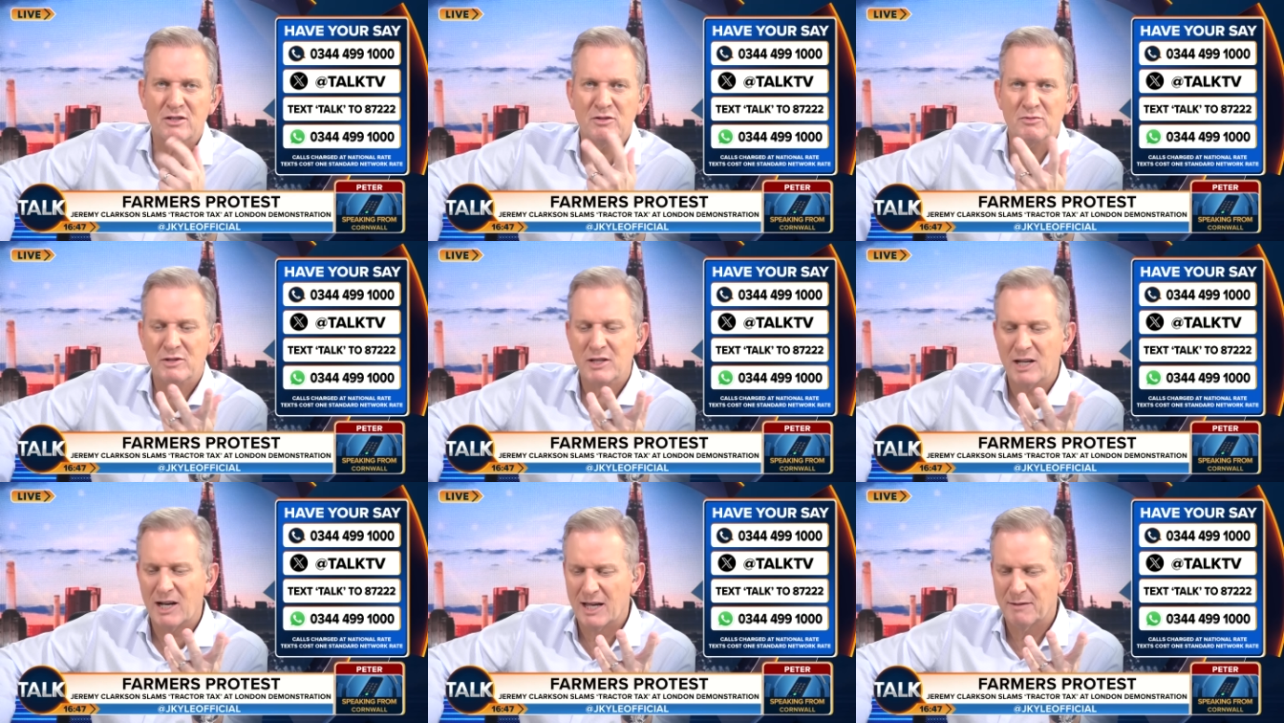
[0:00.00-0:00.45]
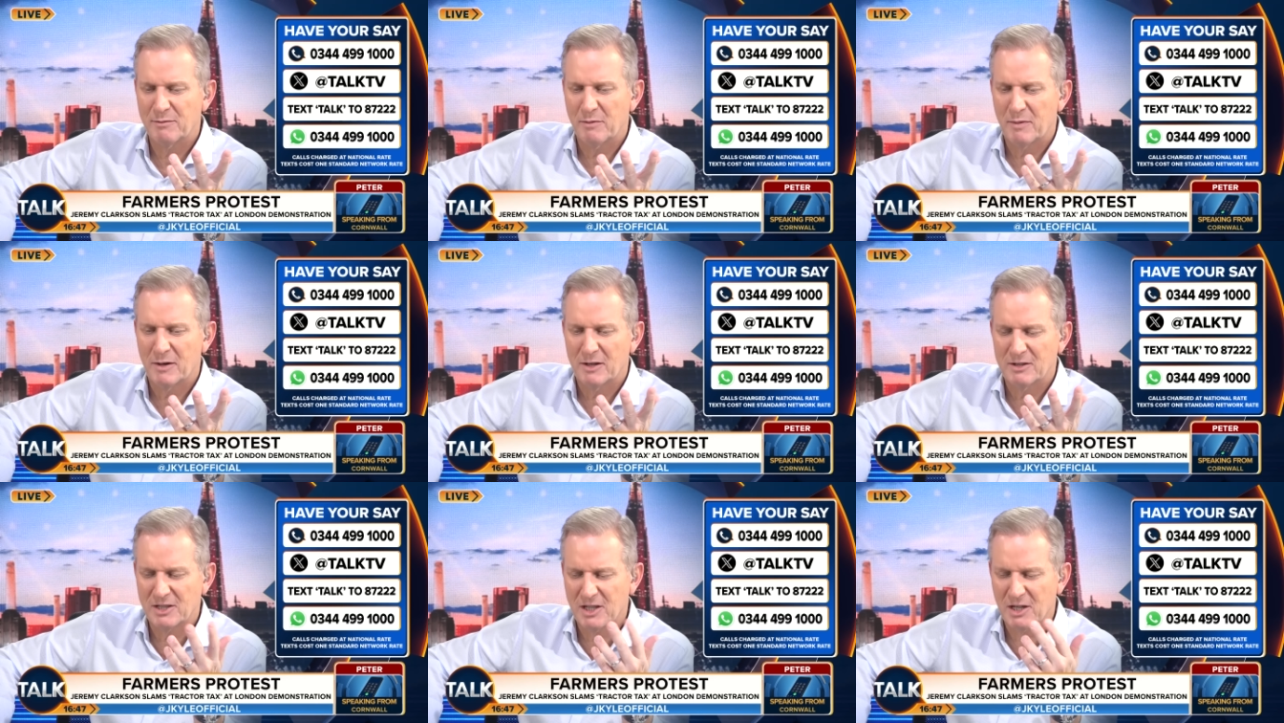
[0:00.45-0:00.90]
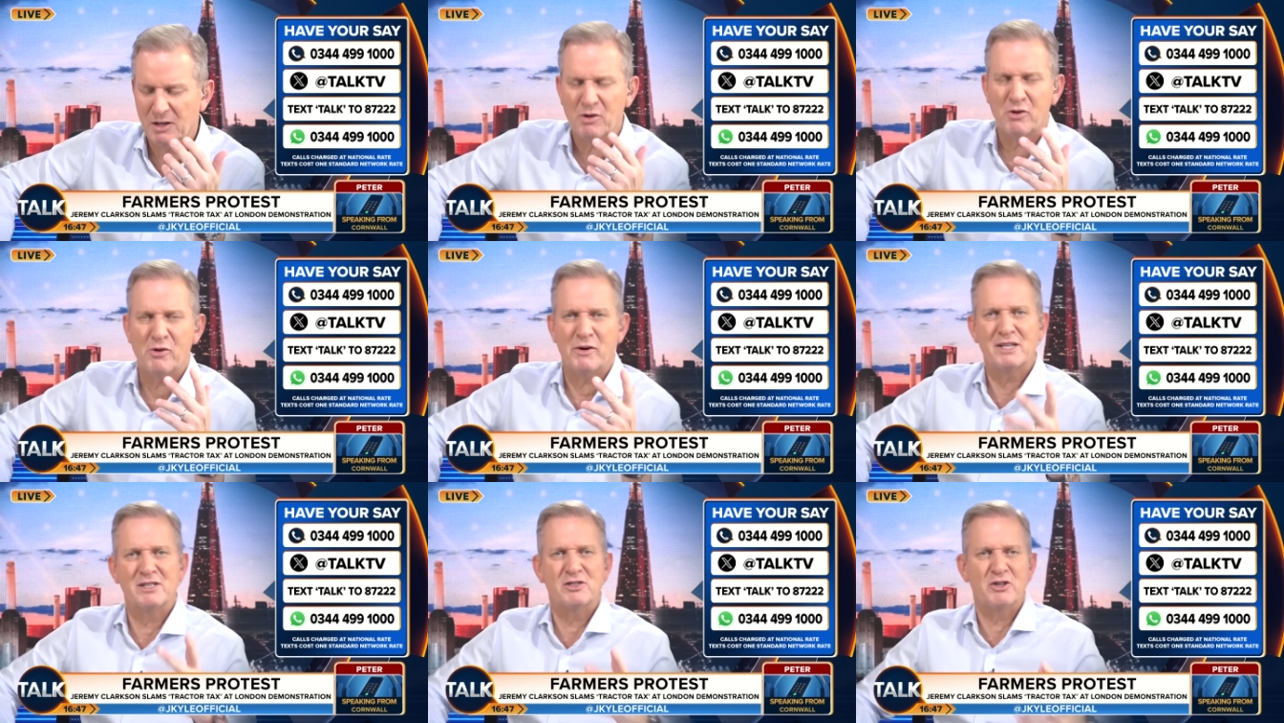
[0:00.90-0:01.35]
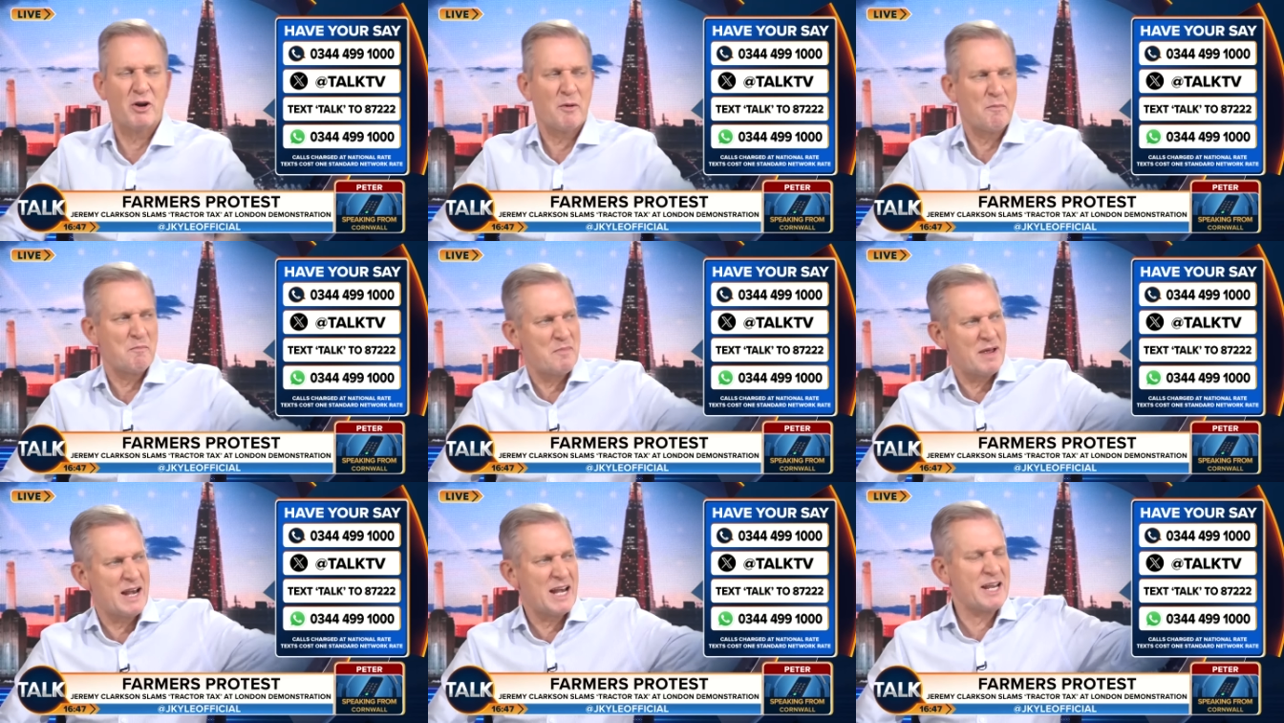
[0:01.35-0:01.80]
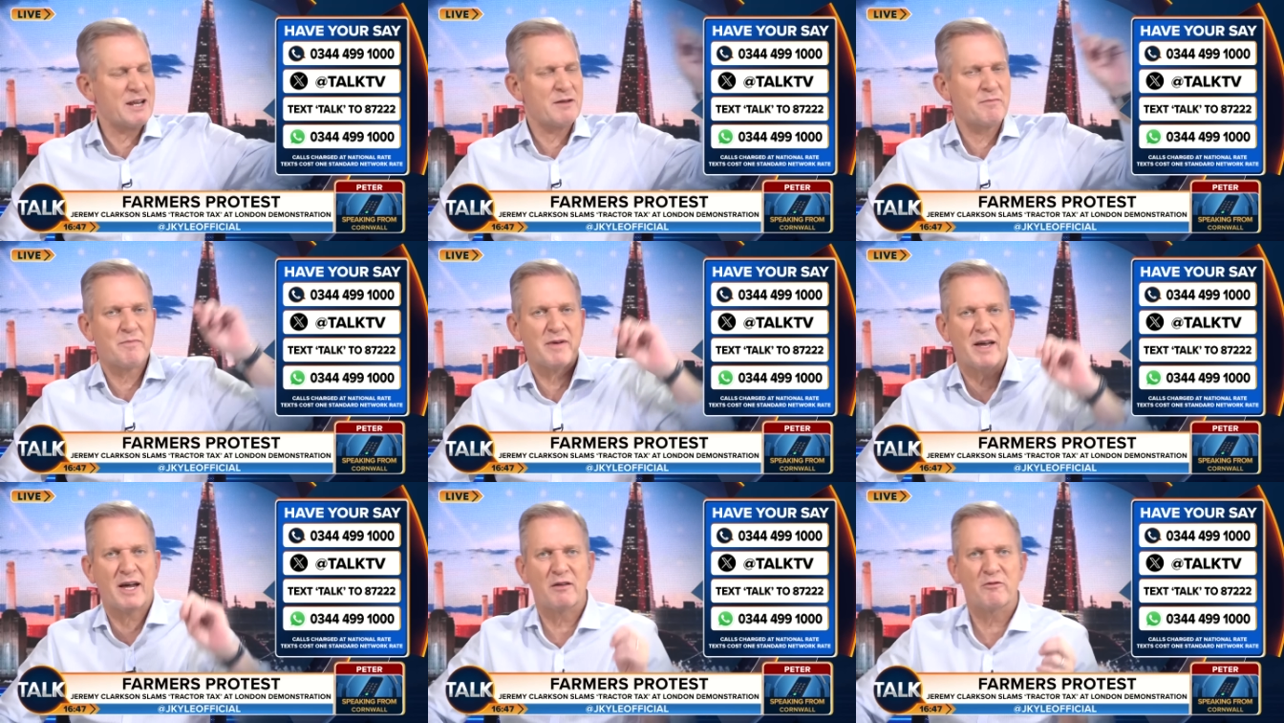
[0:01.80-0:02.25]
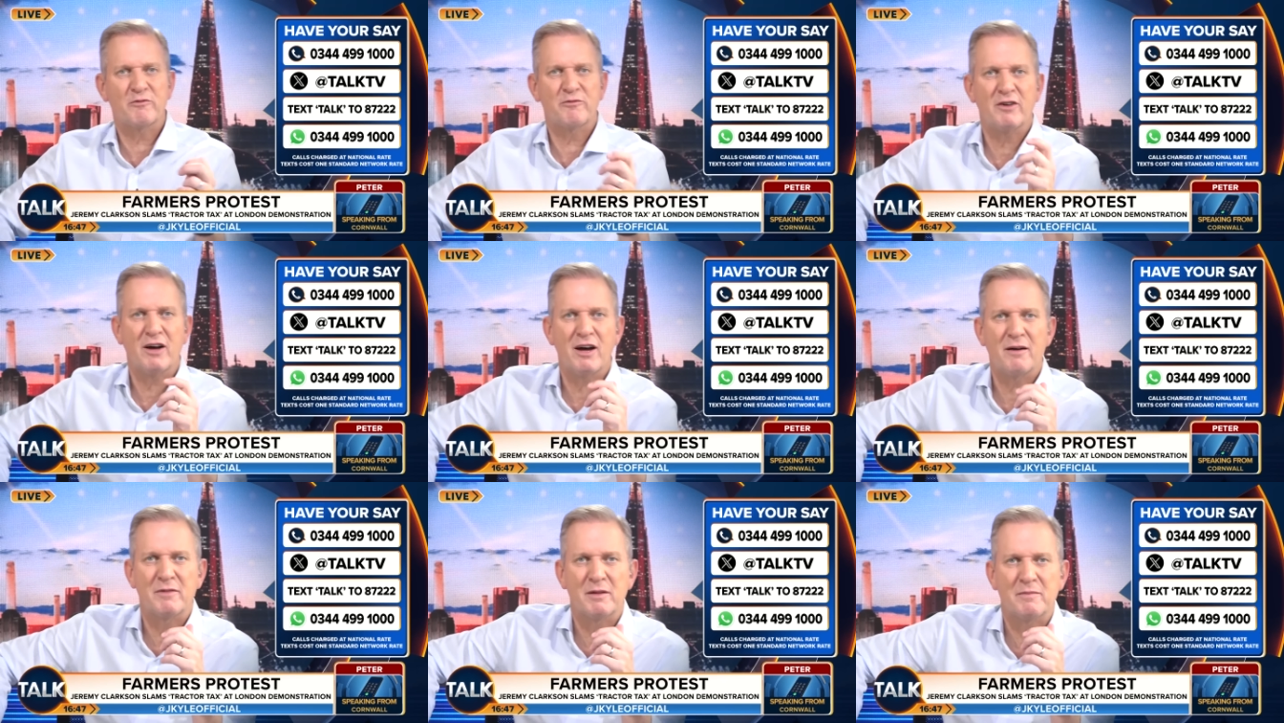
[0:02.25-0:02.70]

So when the Labour Party go, oh, he's got a million pound farm,